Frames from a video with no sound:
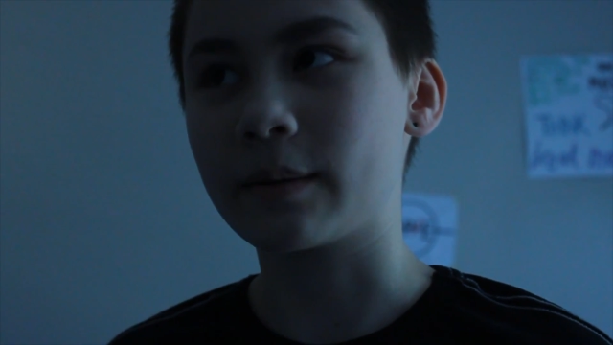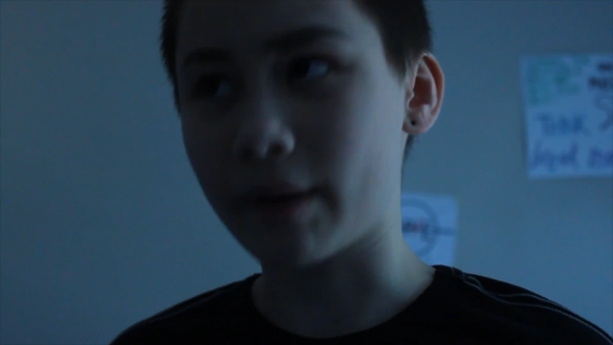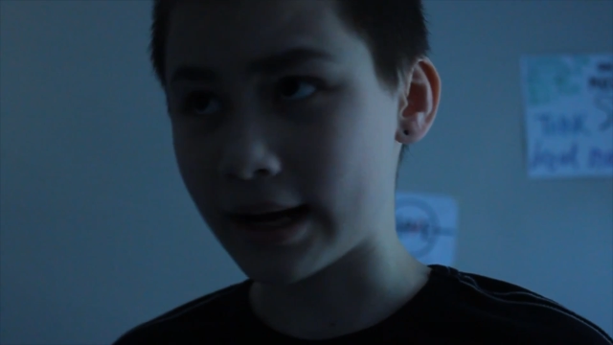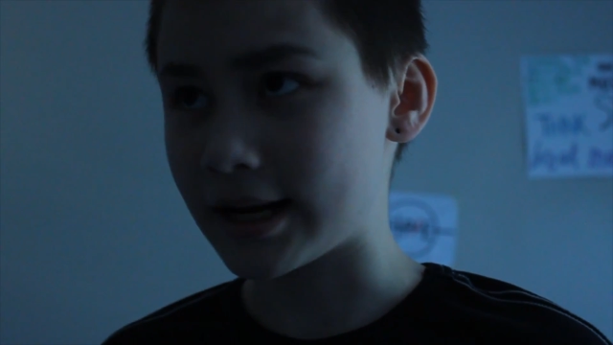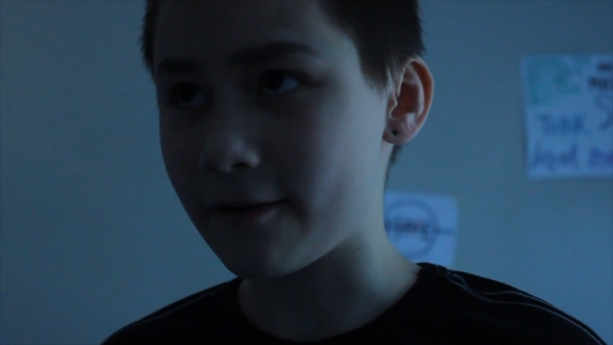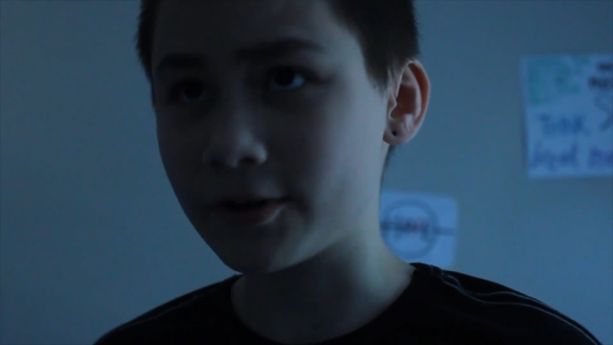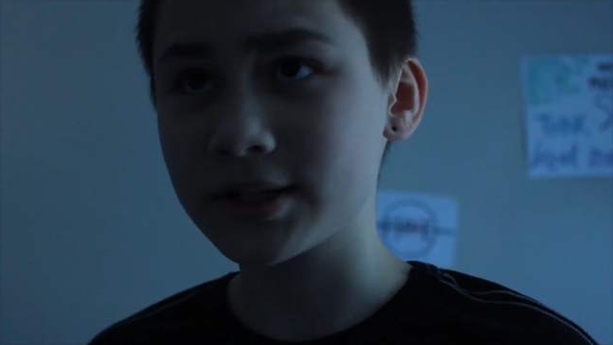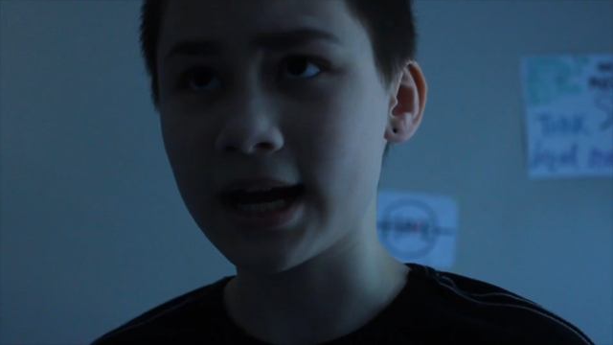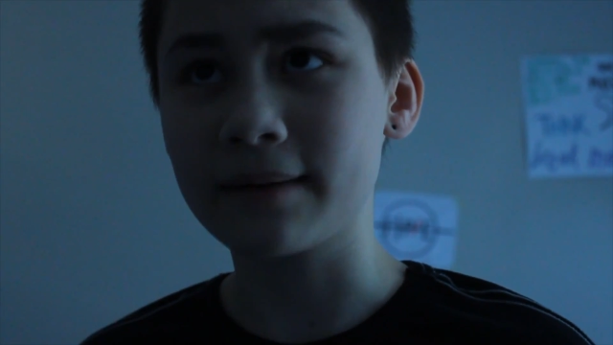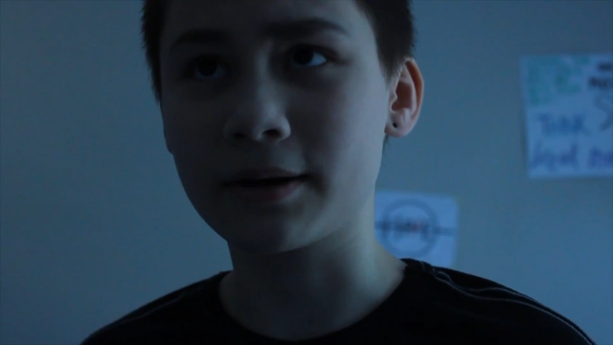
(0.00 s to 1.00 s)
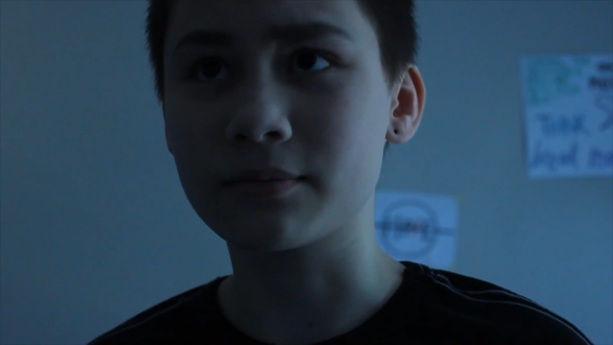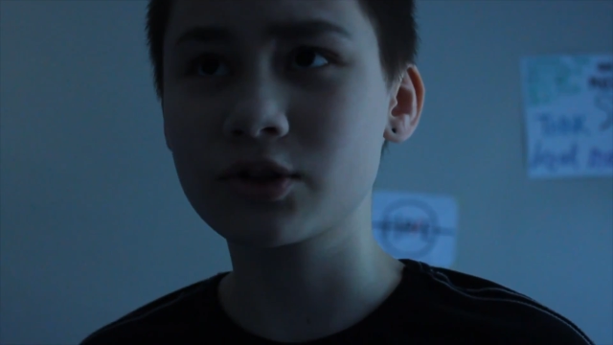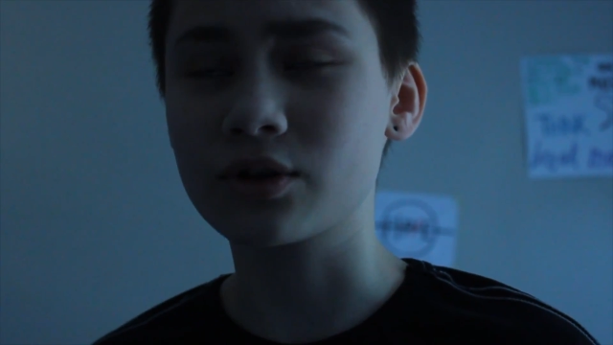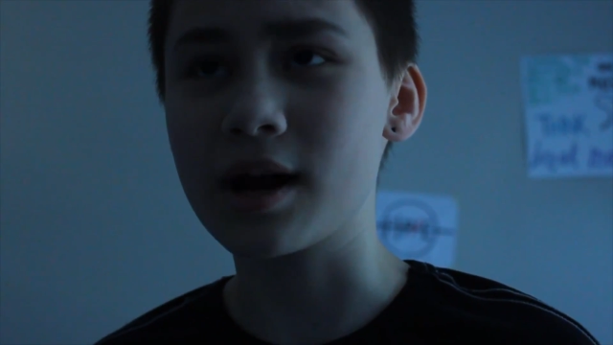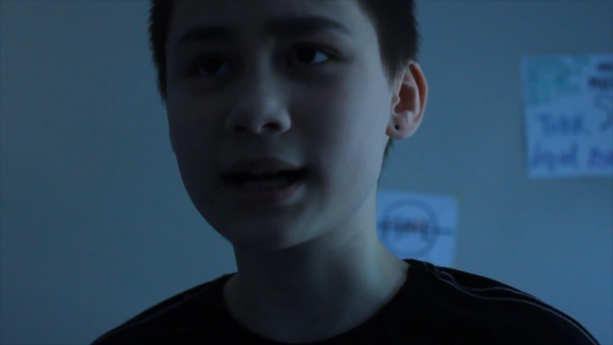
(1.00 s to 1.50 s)
mind every time I'm
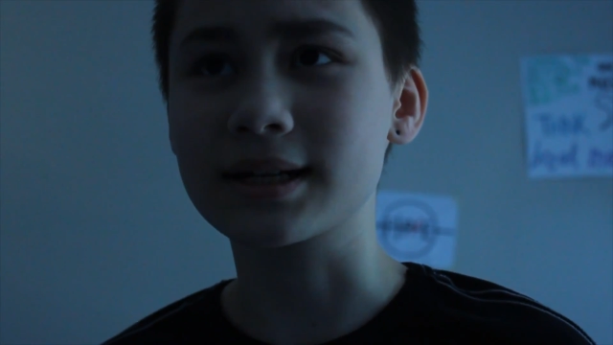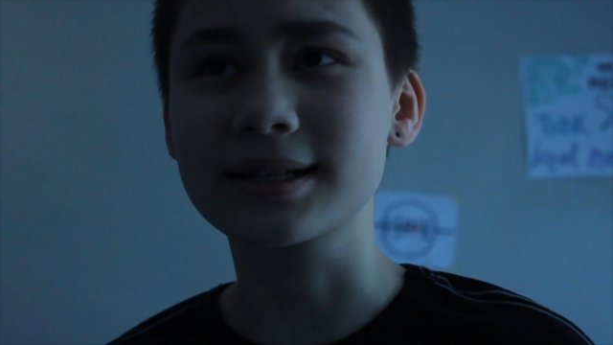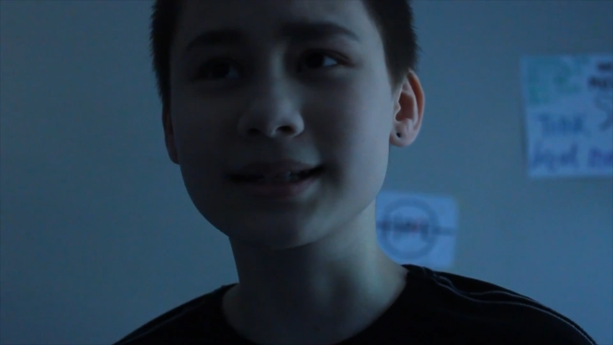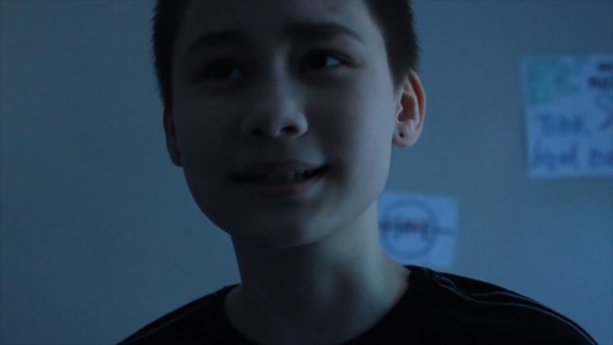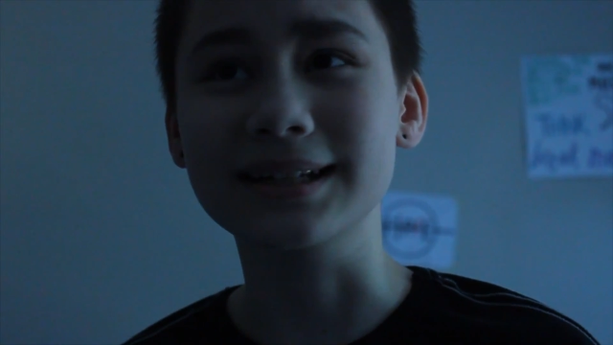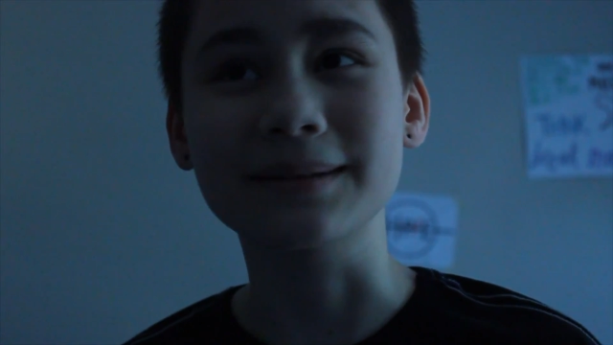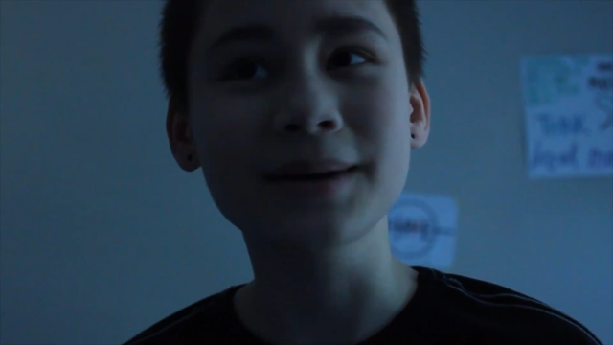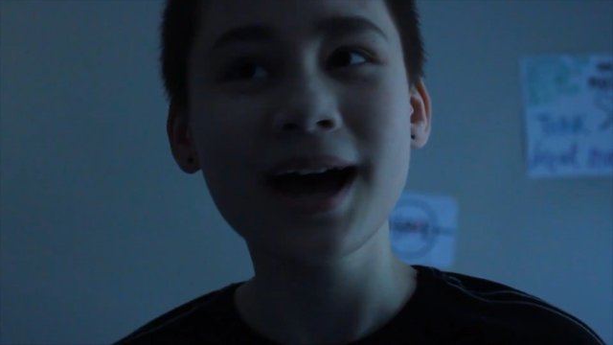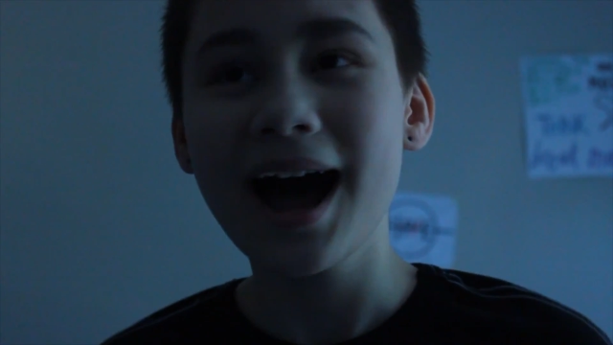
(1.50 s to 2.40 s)
trying to sleep.